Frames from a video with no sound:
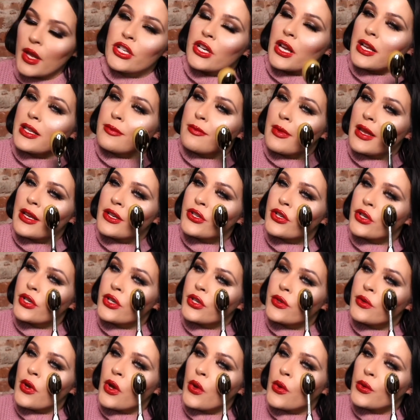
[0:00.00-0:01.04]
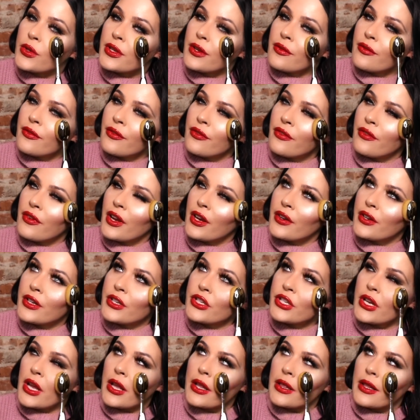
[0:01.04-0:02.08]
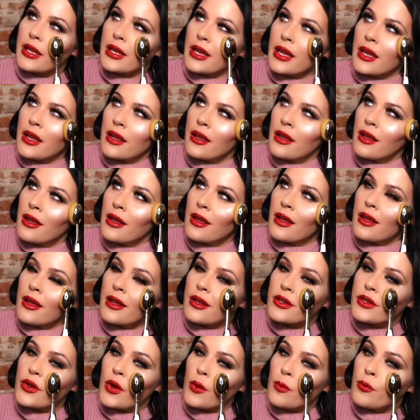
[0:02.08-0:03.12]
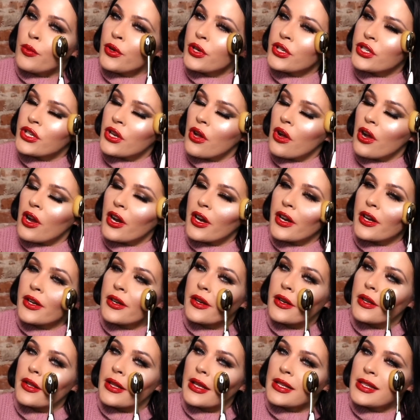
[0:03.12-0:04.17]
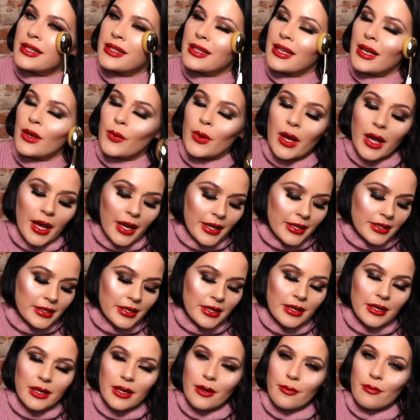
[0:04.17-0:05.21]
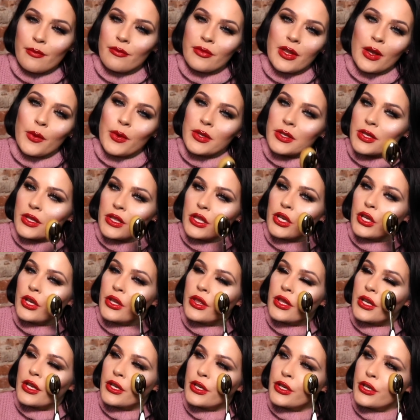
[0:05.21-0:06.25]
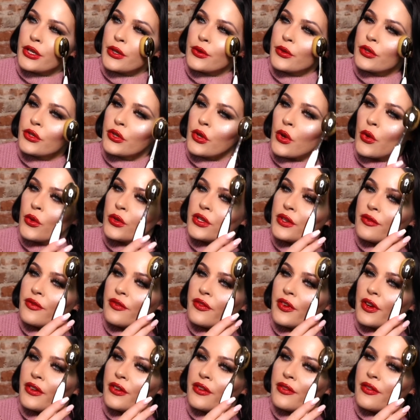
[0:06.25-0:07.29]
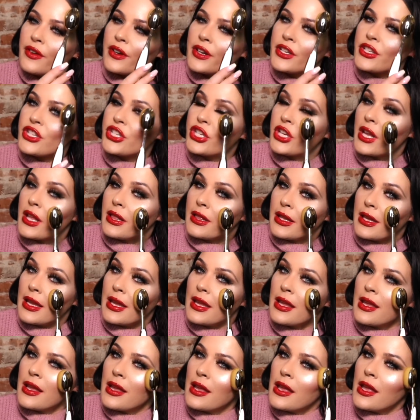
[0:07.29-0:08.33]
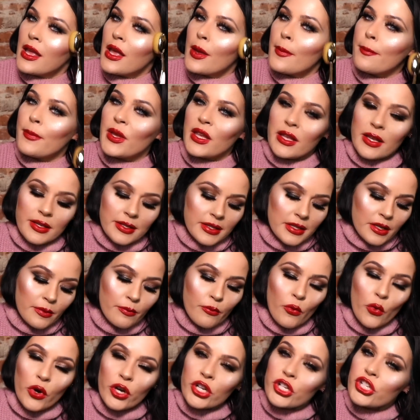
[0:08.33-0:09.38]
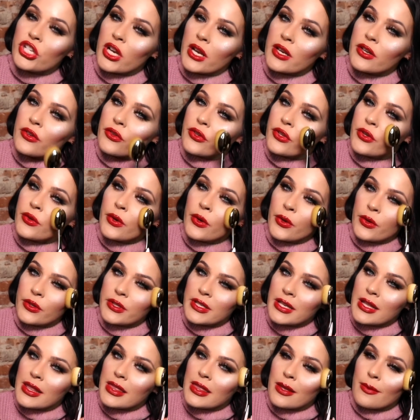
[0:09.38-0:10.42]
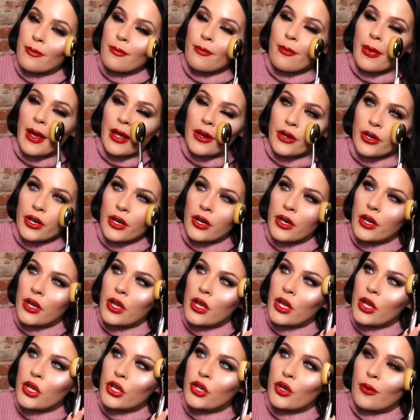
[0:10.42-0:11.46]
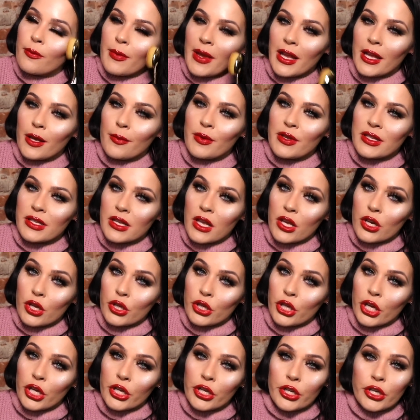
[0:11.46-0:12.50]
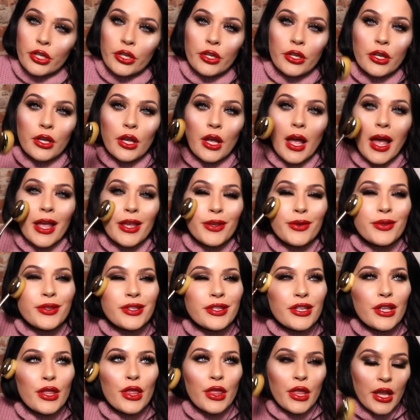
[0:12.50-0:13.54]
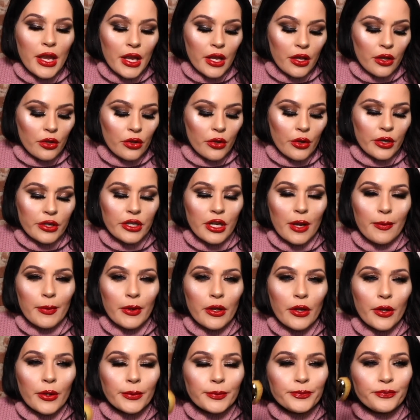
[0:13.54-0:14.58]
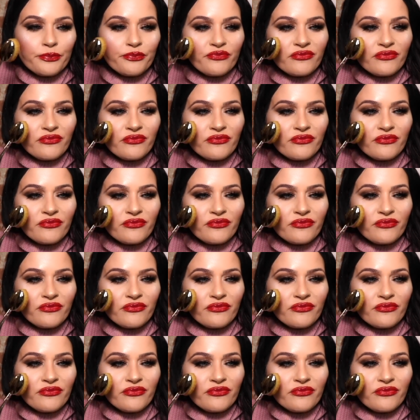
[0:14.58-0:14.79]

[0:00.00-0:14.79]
guys, make sure you hold it very gently. Don't push hard. That's like what I did, and I, that wasn't the good thing to do. Hold it very, very gently because the more gentle you hold it, the better your makeup is gonna look. I used to think a long time ago